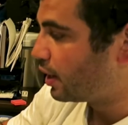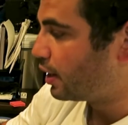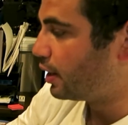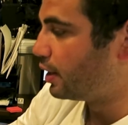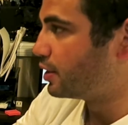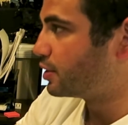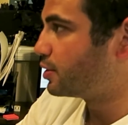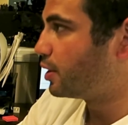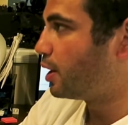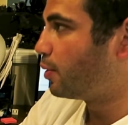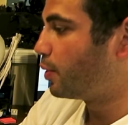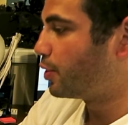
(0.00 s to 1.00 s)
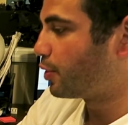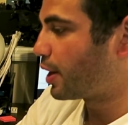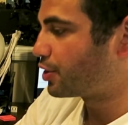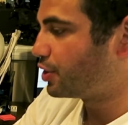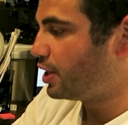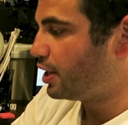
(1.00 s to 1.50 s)
is when you're
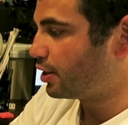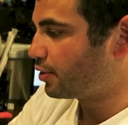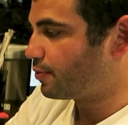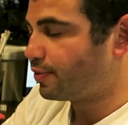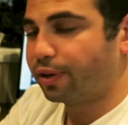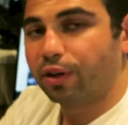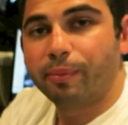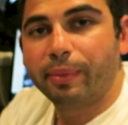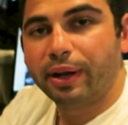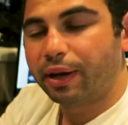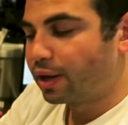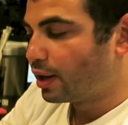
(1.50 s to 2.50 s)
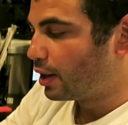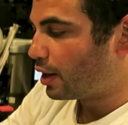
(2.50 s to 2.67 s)
actually heating the filament,